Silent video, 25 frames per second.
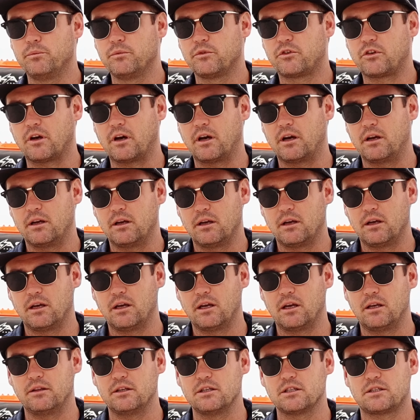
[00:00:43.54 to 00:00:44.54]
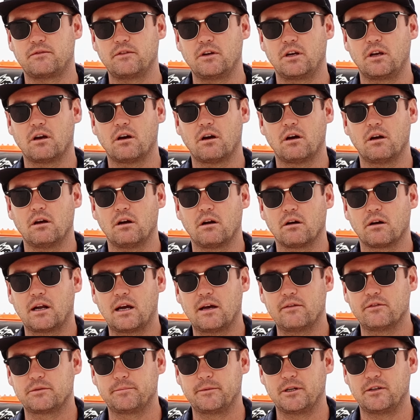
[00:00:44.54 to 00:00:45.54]
So in this video, I'm going
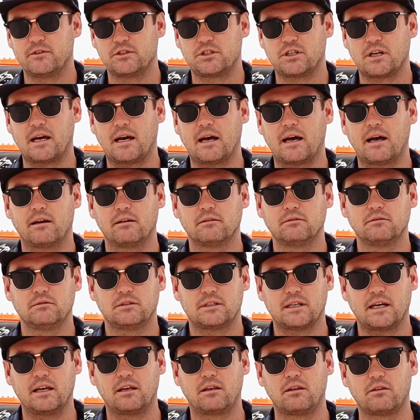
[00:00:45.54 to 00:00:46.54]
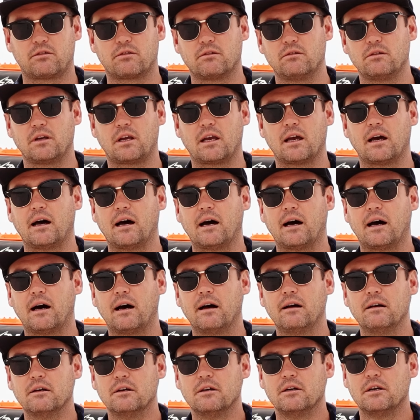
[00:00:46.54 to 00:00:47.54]
to have a bit of a chat, take you through the
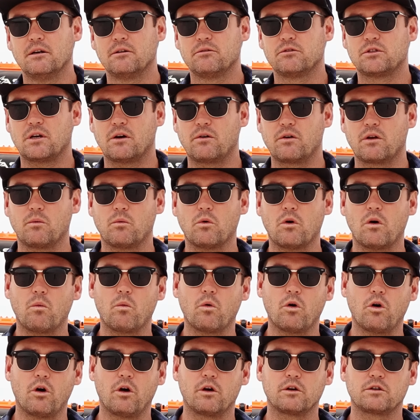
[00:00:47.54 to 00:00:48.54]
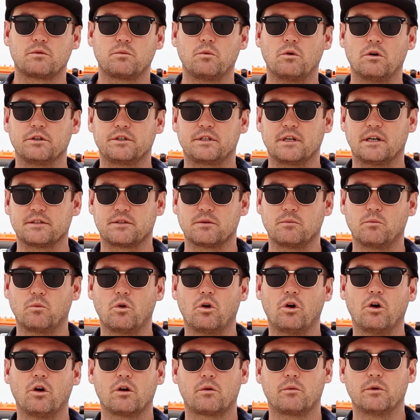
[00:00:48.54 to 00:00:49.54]
car, tell you what works, what doesn't
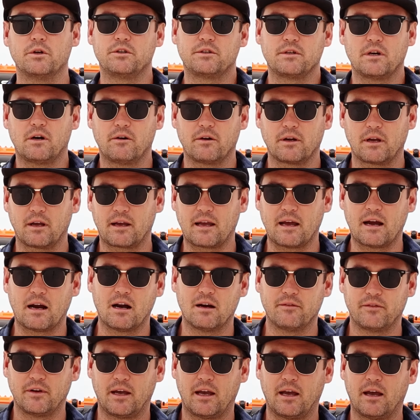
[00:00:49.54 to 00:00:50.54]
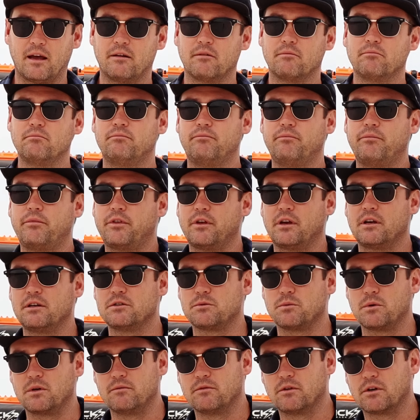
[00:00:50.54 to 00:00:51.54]
work when towing a caravan,
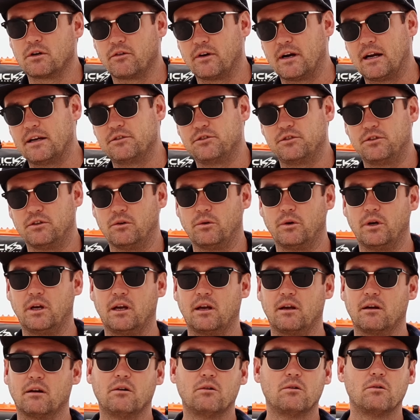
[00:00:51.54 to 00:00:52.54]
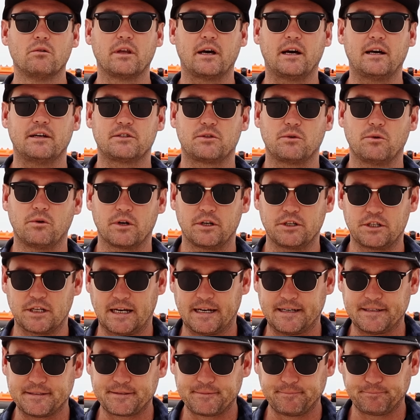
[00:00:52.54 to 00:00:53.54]
things we regret doing, all that sort of
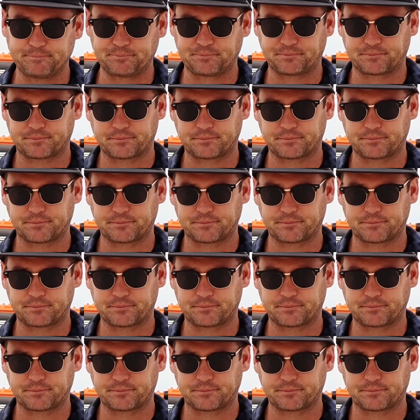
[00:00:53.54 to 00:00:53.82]
jazz.